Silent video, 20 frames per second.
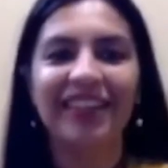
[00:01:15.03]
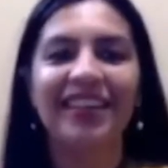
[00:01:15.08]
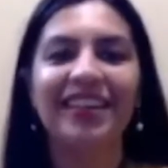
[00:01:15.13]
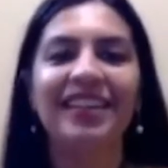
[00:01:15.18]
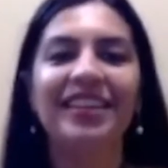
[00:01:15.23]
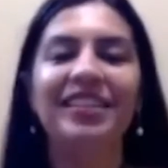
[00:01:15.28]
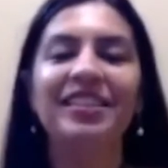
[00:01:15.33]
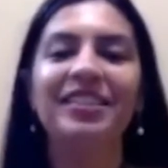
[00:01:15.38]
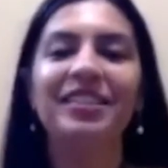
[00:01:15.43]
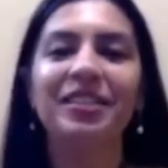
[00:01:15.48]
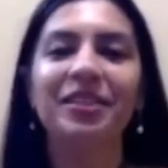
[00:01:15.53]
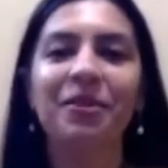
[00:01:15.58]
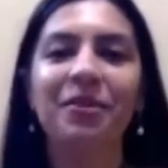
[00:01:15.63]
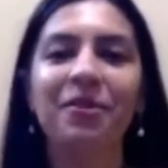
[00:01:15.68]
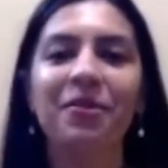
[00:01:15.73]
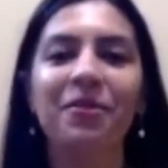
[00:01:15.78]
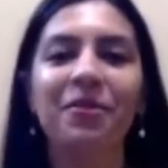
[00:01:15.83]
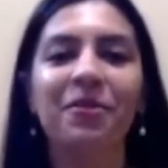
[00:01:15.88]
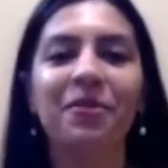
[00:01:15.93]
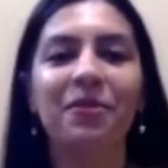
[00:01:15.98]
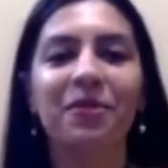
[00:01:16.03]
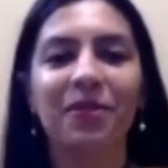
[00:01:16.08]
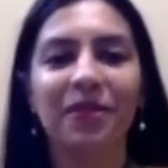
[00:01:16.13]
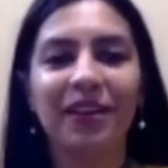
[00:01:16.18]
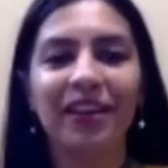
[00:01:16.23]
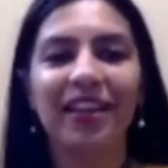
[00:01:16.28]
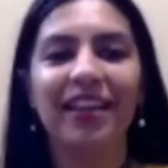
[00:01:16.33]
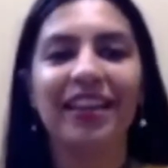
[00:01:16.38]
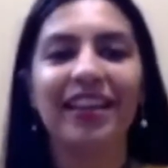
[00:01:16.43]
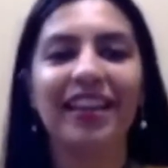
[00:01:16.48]
So Uday has more
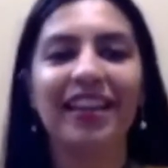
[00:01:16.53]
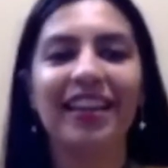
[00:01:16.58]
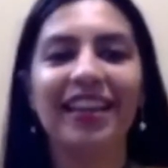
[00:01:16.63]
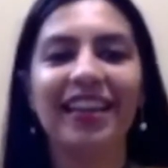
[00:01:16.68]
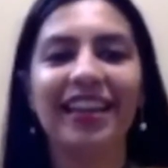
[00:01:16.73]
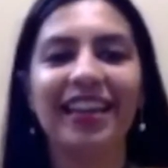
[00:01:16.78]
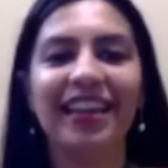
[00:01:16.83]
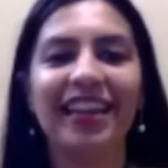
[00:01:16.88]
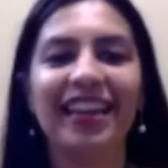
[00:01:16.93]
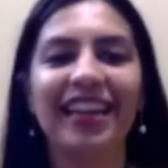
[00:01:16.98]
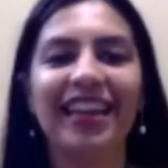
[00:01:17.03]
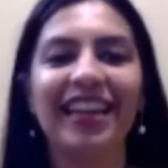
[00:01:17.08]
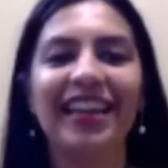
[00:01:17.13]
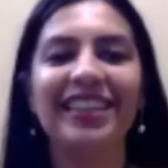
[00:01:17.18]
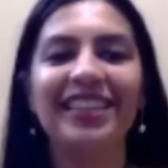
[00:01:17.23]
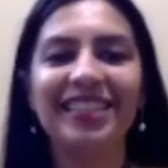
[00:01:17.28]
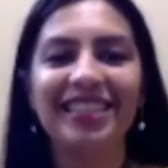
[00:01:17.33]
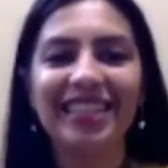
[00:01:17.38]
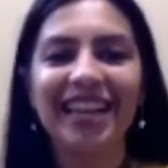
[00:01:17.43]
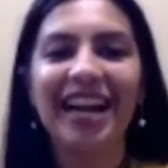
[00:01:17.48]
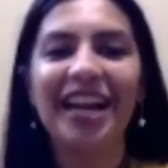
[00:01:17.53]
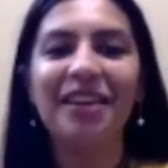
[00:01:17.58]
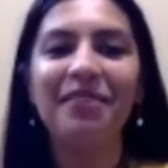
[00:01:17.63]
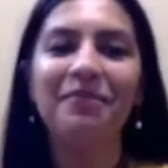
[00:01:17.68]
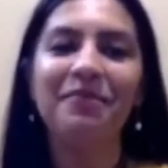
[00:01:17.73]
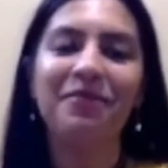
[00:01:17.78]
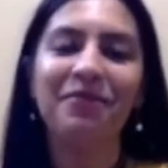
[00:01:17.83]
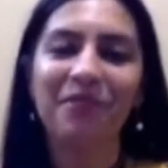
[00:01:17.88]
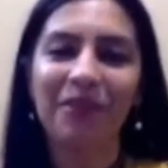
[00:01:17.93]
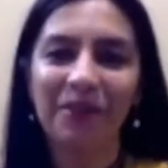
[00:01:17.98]
than 20 plus years of
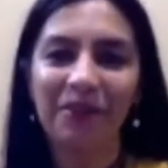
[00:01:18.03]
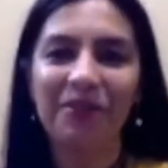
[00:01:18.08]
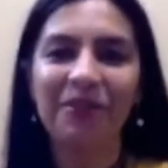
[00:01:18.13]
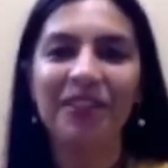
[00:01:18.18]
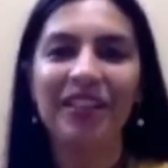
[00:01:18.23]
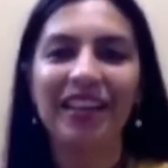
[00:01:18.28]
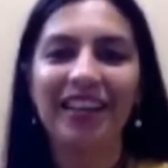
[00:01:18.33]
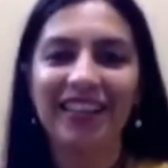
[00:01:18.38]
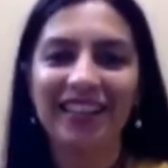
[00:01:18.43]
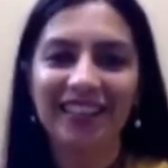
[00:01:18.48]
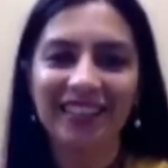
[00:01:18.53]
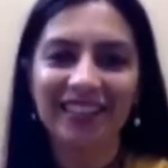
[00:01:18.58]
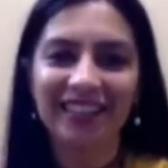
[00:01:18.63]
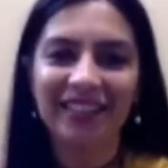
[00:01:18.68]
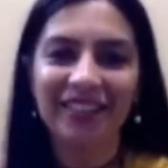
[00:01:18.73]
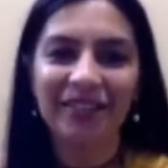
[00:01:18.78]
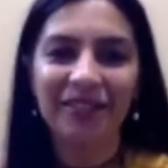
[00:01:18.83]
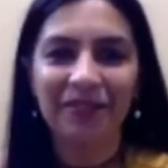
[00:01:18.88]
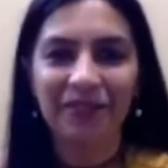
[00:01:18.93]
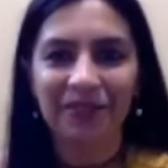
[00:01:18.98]
experience for Uday